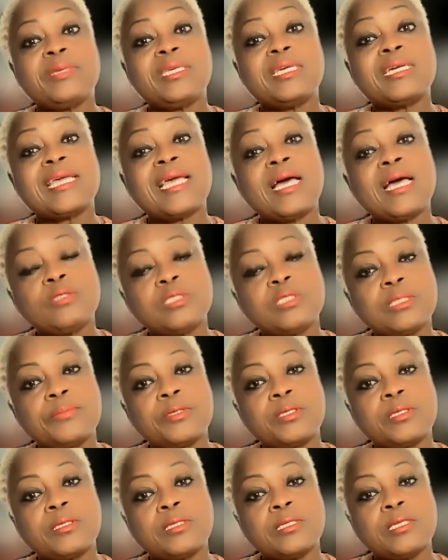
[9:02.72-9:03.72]
be
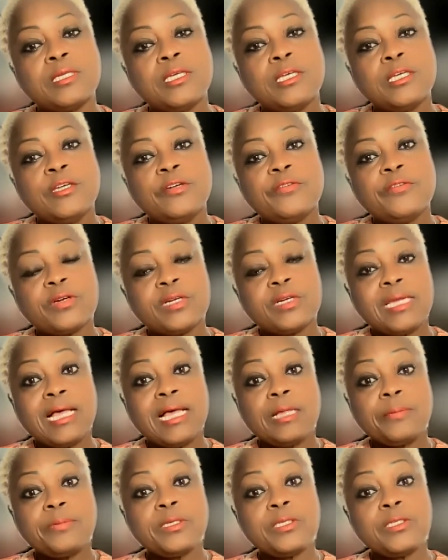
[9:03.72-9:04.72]
accountable for
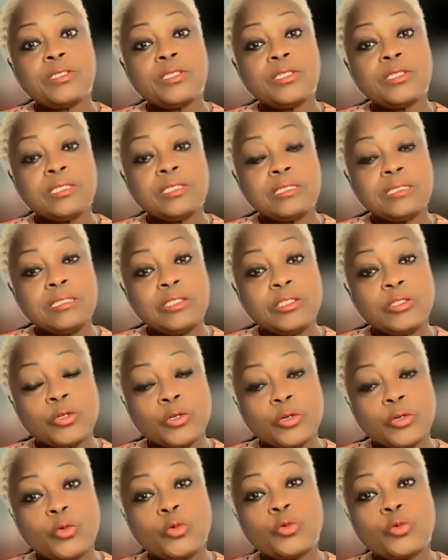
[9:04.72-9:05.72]
helping your
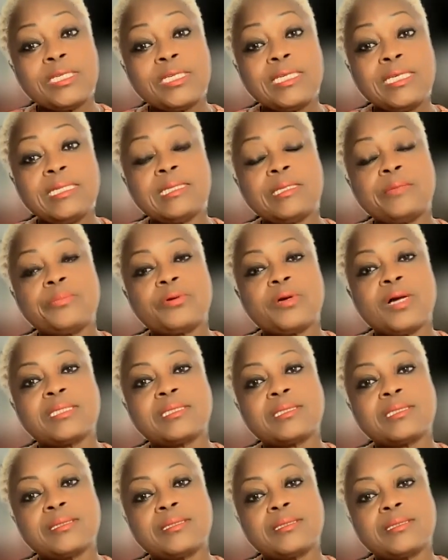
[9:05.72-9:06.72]
own healing
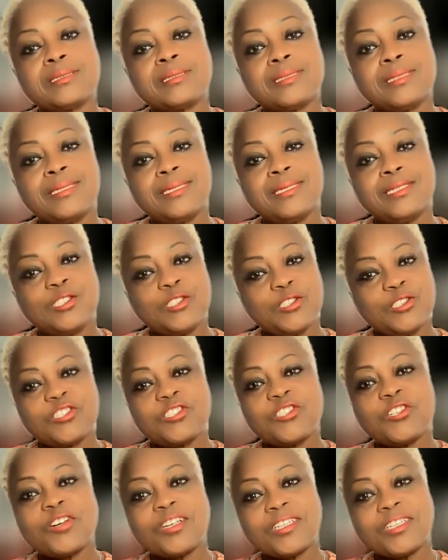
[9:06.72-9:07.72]
process to
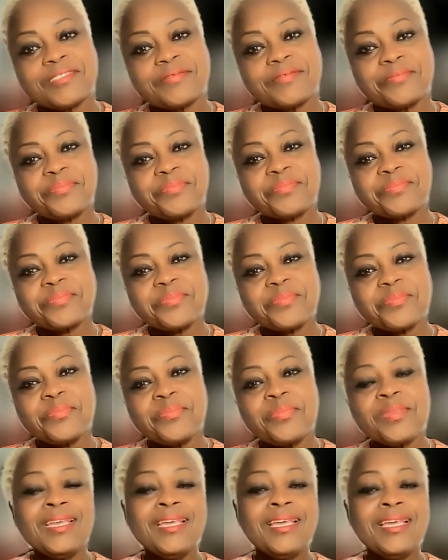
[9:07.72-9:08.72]
start.
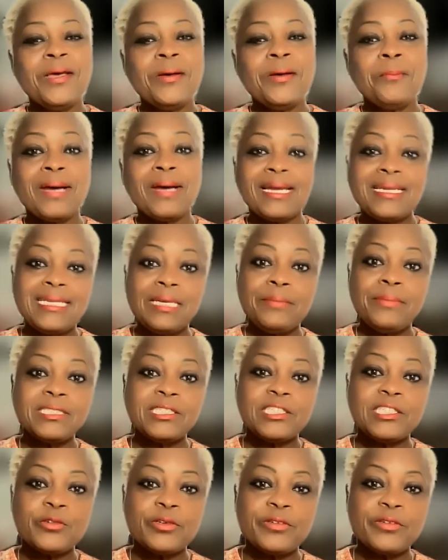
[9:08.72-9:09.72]
My name is
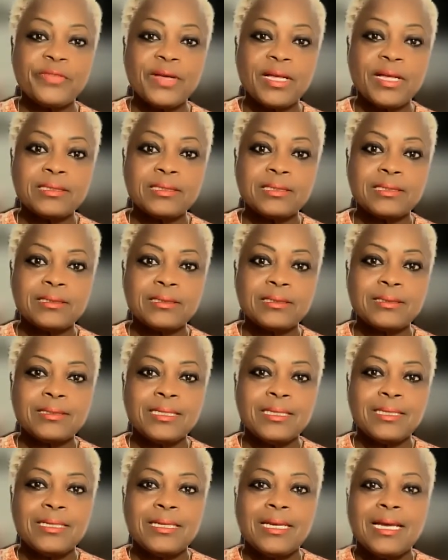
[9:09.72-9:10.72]
Ingrid Felton.
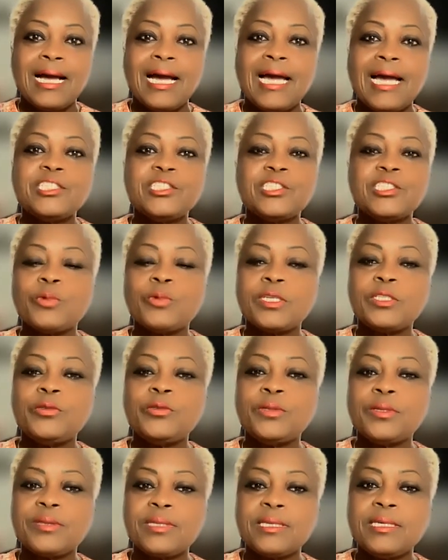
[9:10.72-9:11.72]
I just want you
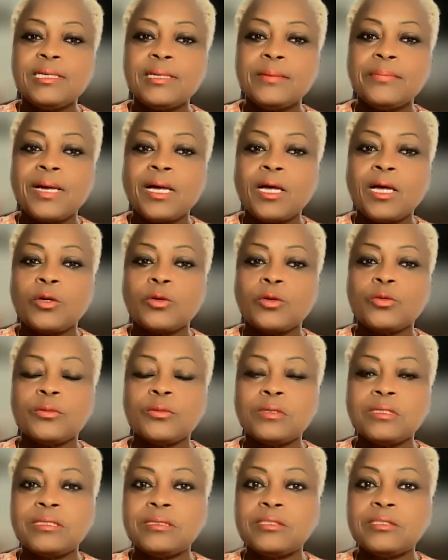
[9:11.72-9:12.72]
to think about
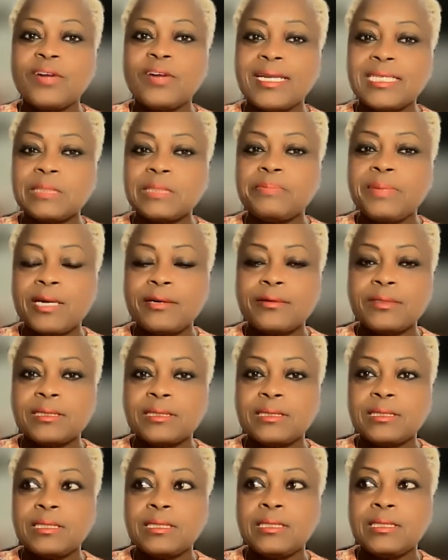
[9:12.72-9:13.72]

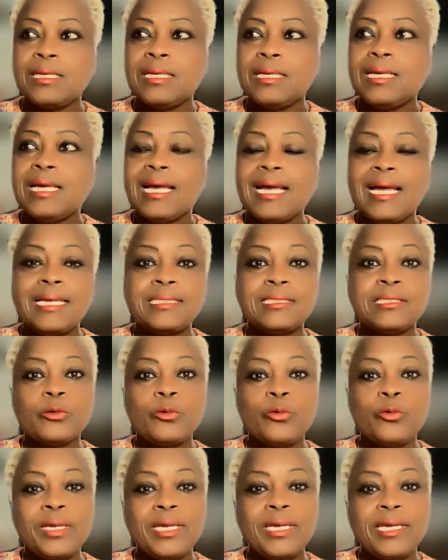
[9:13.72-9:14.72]
transparency as a
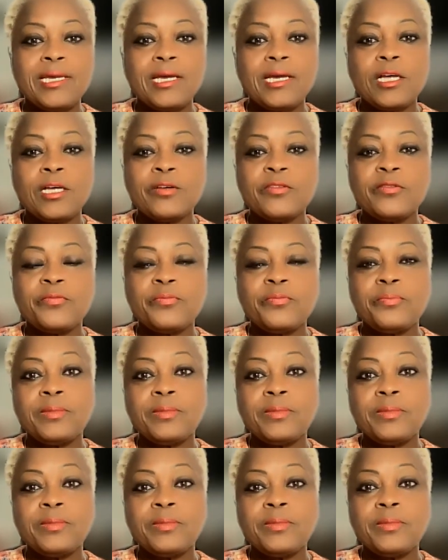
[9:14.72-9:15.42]
way of